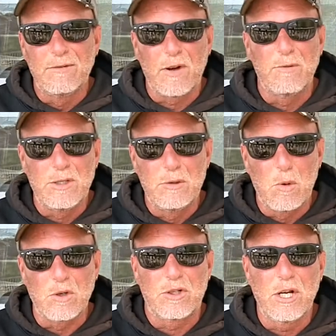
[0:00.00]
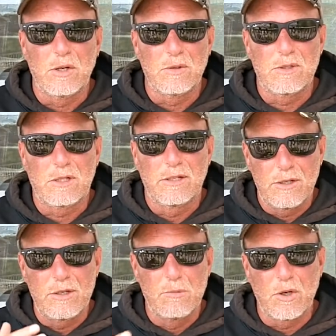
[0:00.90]
if I would do more shows. Could
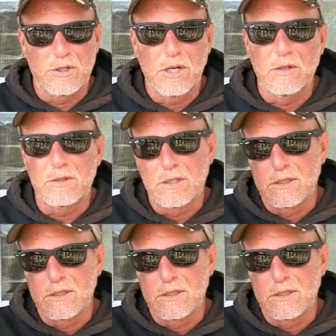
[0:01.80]
you do more shows?